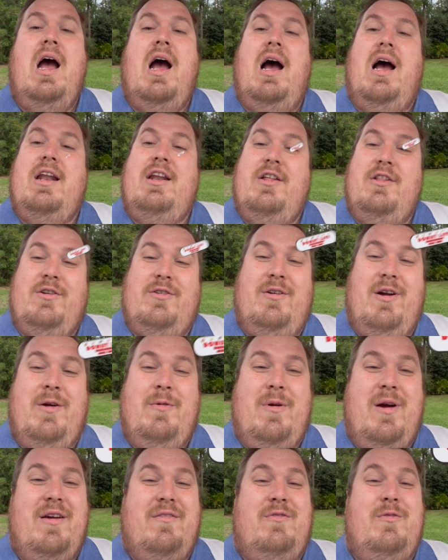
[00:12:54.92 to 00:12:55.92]
Another great
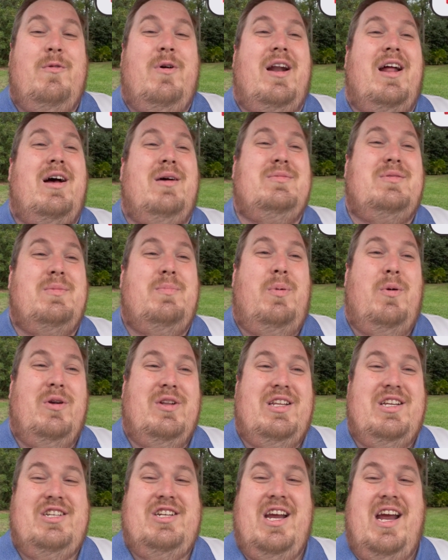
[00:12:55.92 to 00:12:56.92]
way if you want to help support
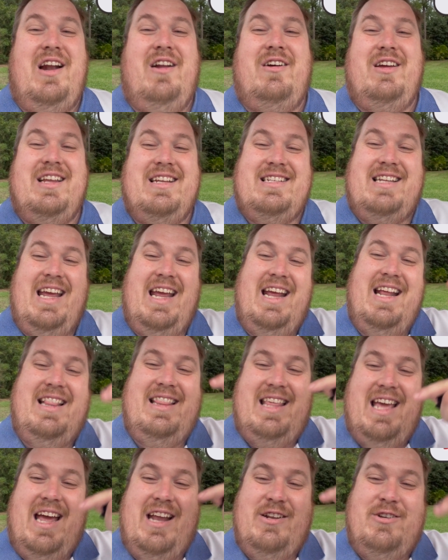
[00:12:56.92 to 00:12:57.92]
the channel is hit
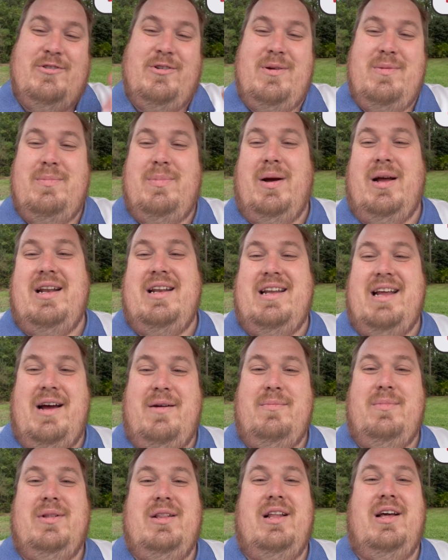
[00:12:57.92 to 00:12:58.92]
that join button
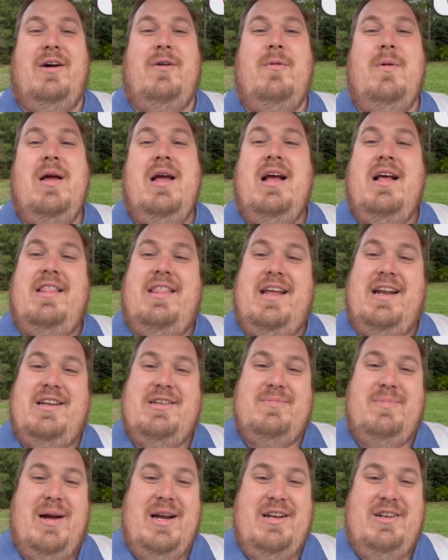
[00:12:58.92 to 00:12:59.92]
down below. That is
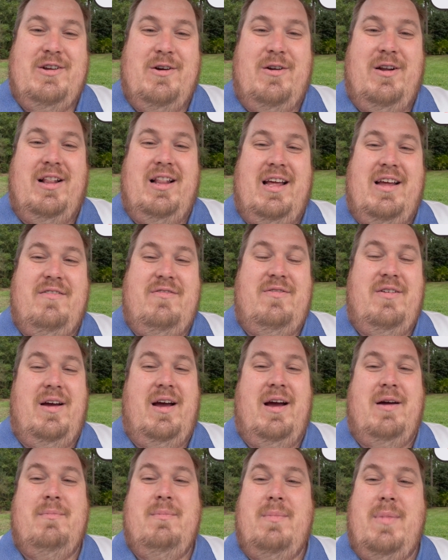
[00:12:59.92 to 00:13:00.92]
my Donut
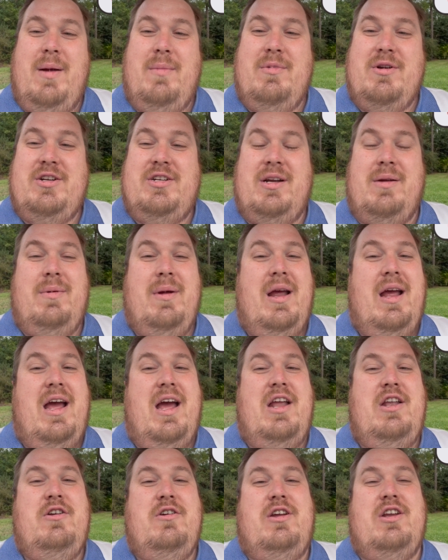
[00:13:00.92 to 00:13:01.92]
Life membership,
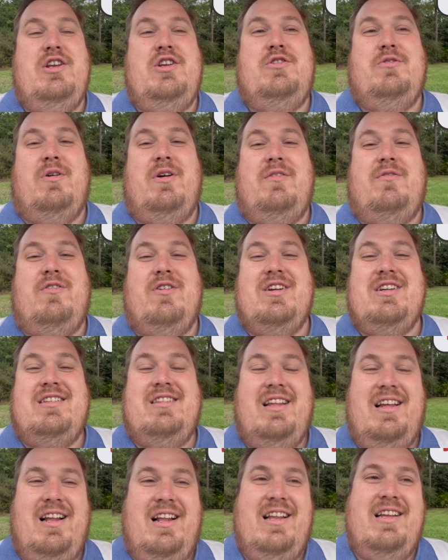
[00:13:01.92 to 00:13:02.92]
and you can join for as
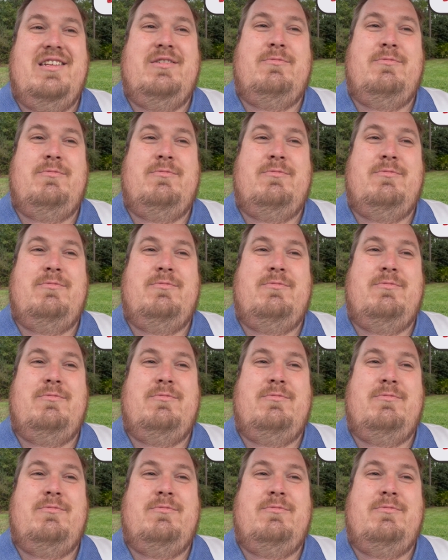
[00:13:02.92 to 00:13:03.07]
little as